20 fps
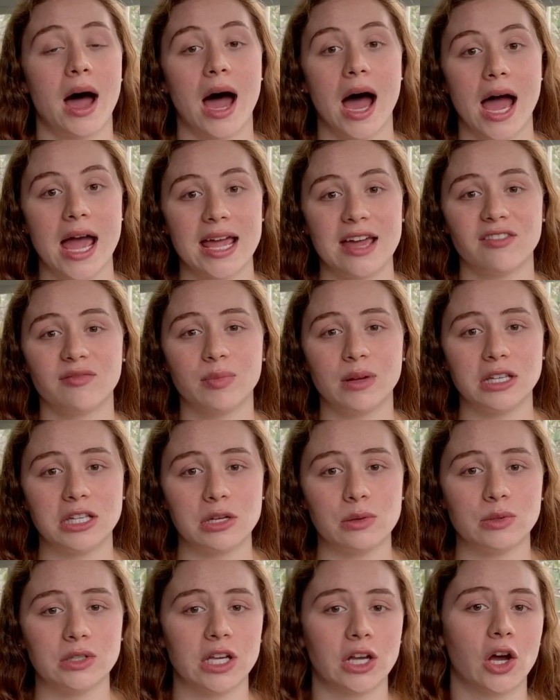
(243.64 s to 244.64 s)
I have been
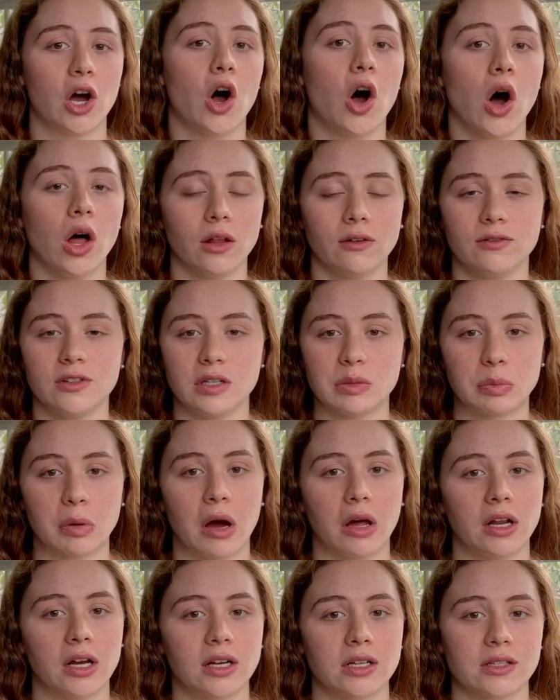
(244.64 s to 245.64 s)
using all of these
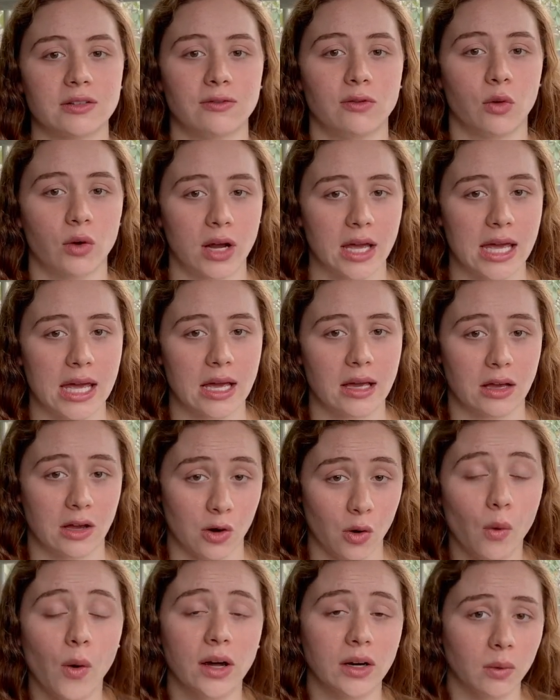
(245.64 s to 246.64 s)
products for
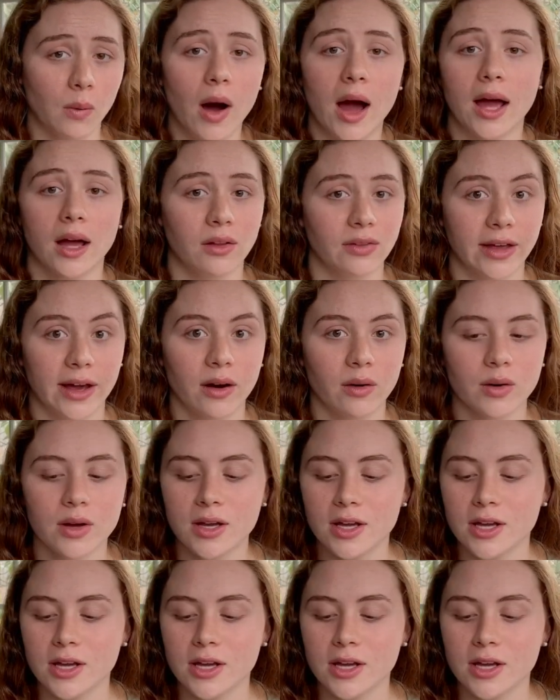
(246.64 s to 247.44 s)
quite a while now.